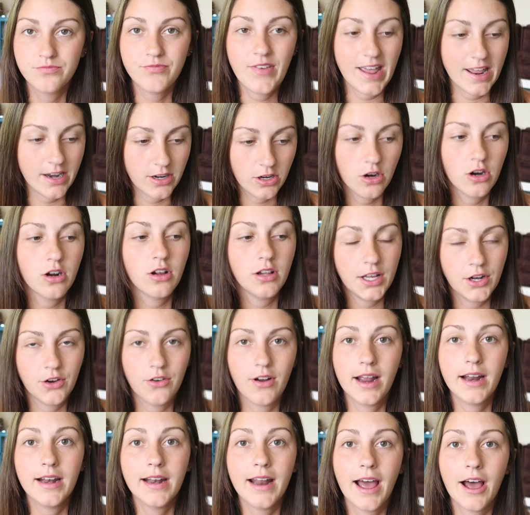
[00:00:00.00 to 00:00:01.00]
fangirling
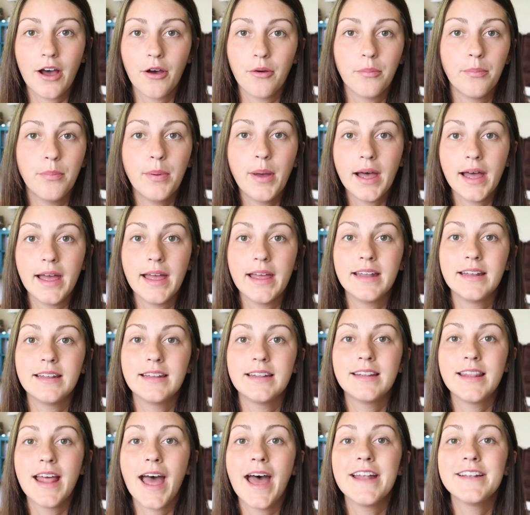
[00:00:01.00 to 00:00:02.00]
right now, but
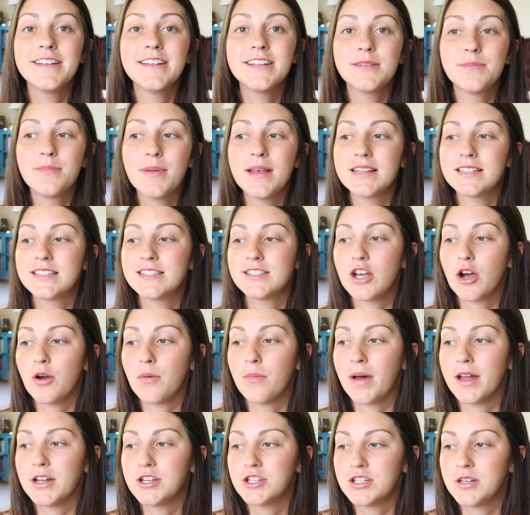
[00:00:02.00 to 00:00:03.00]
that just meant so
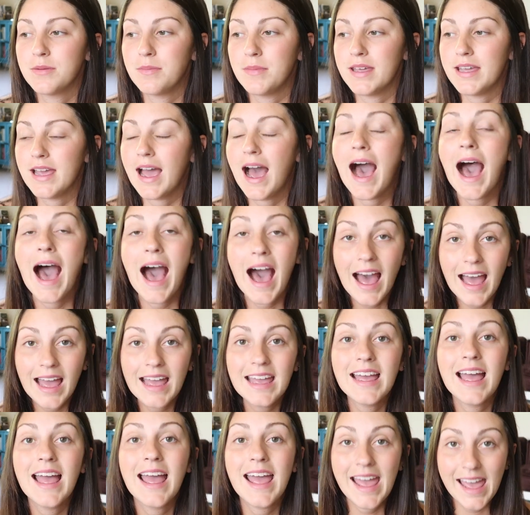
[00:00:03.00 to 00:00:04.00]
much to me.
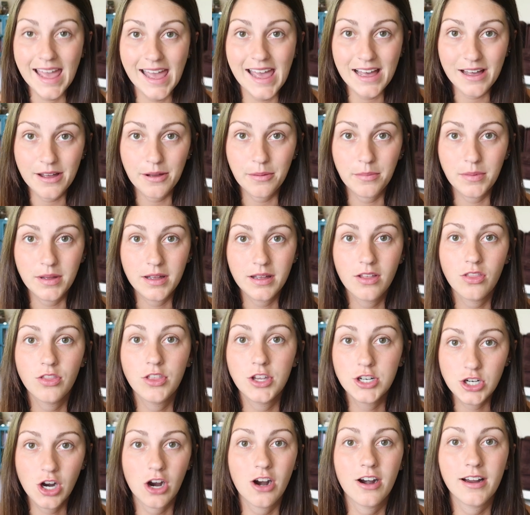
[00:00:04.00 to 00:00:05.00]
I am
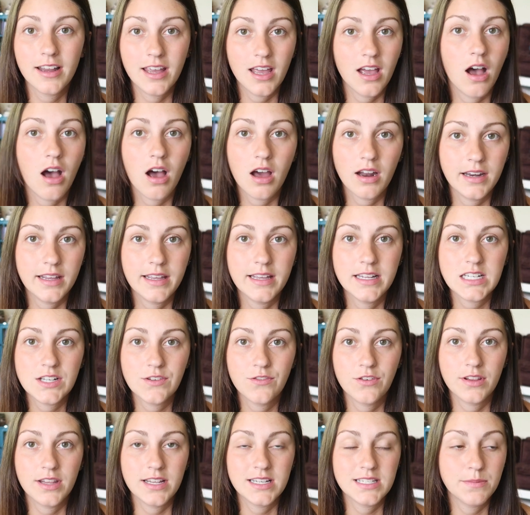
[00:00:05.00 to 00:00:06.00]
the target audience
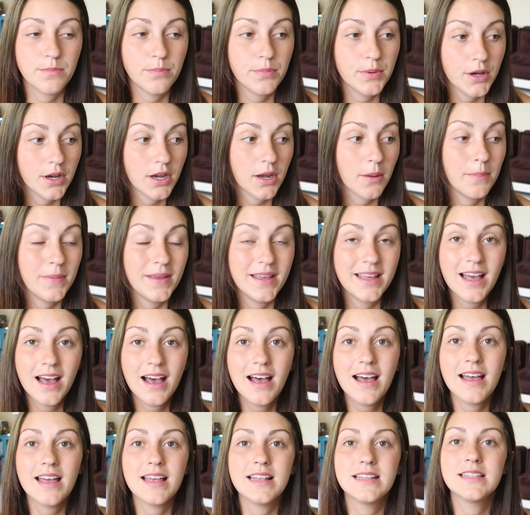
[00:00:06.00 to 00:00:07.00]
for this book
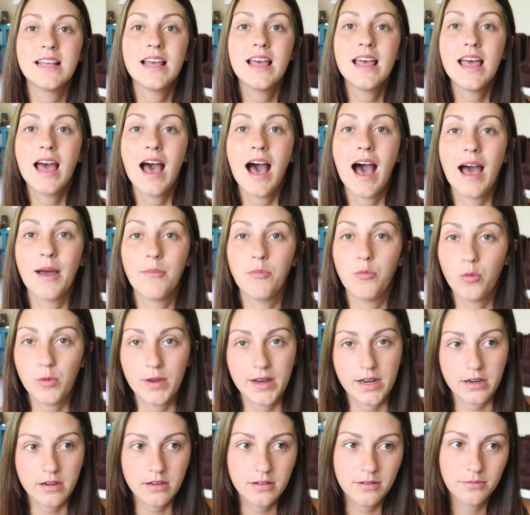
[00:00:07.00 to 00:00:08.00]
because I'm
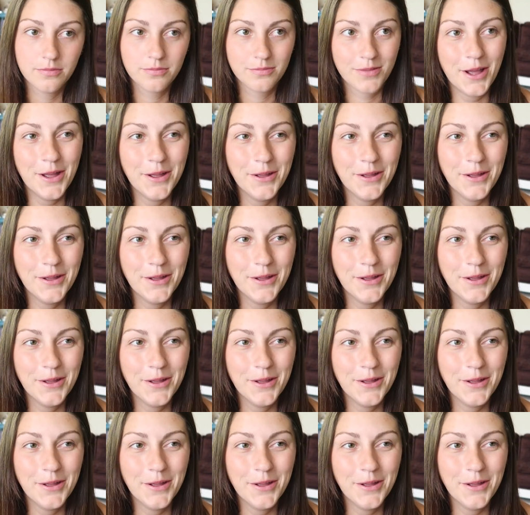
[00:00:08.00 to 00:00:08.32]
weird.